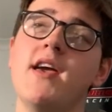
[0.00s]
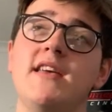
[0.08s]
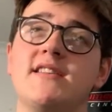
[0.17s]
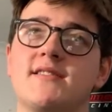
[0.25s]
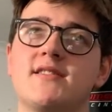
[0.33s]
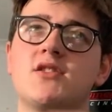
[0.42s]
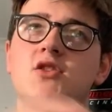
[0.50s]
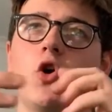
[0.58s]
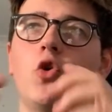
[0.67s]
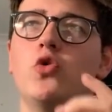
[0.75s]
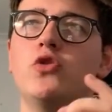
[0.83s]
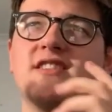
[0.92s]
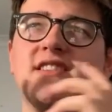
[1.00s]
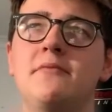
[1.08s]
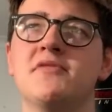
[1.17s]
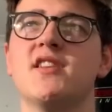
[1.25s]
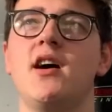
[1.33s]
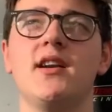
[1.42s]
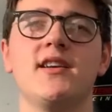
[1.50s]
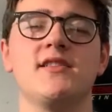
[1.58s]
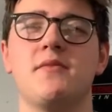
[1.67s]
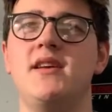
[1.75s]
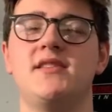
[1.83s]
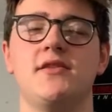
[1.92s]
He's got all the same styling as
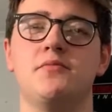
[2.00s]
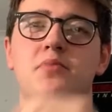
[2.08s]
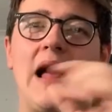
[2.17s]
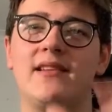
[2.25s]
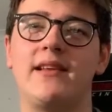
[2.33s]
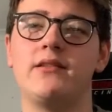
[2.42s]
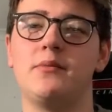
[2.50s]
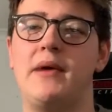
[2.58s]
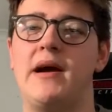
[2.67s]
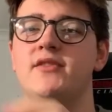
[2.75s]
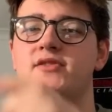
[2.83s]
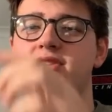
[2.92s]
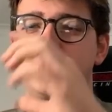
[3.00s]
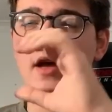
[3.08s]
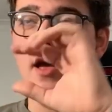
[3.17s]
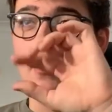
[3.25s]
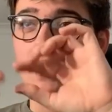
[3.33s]
me, so he's blacked out the badges.